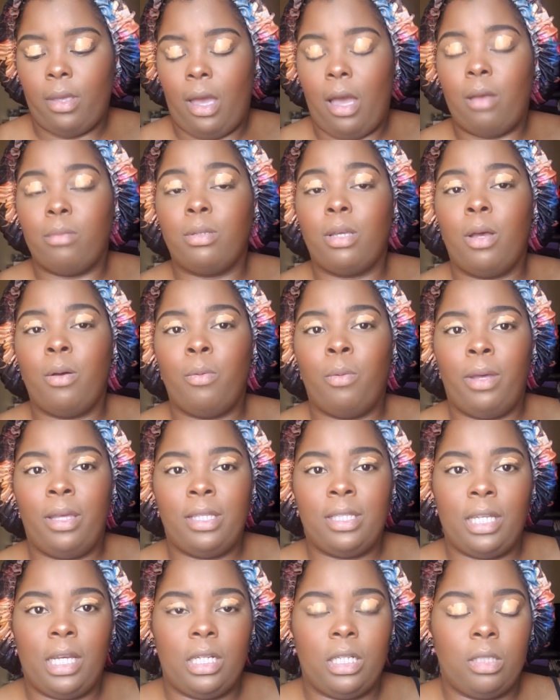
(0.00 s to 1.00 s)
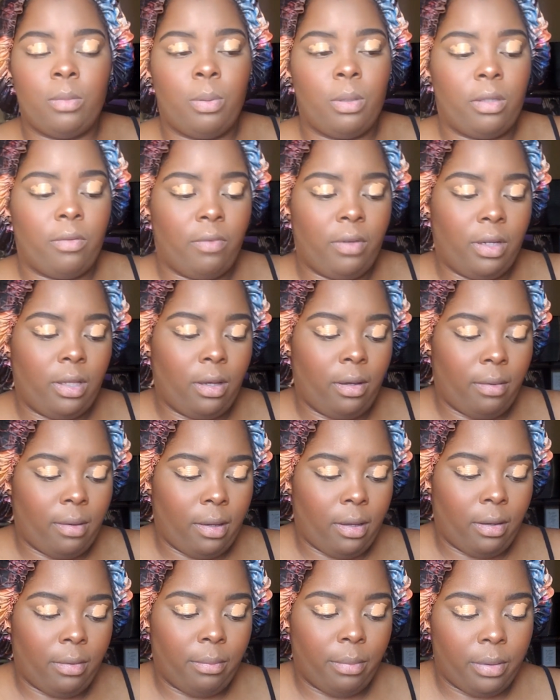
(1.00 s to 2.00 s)
I was gonna wait till I just put the video
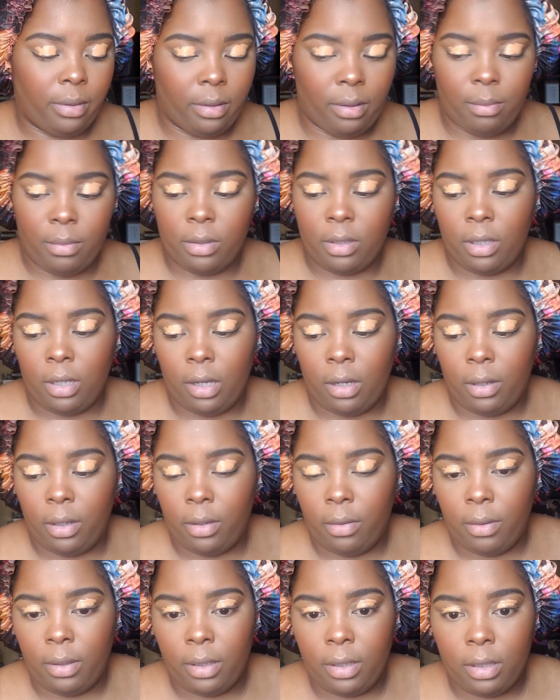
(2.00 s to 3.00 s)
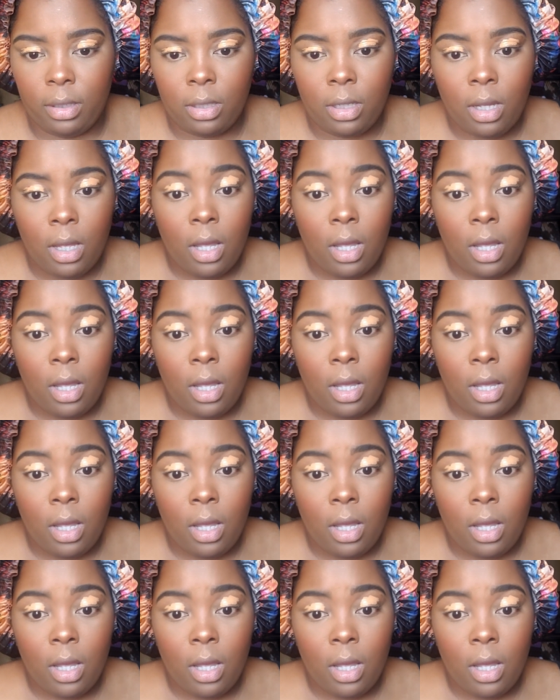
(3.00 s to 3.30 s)
out, but I'm gonna tell y'all anyways.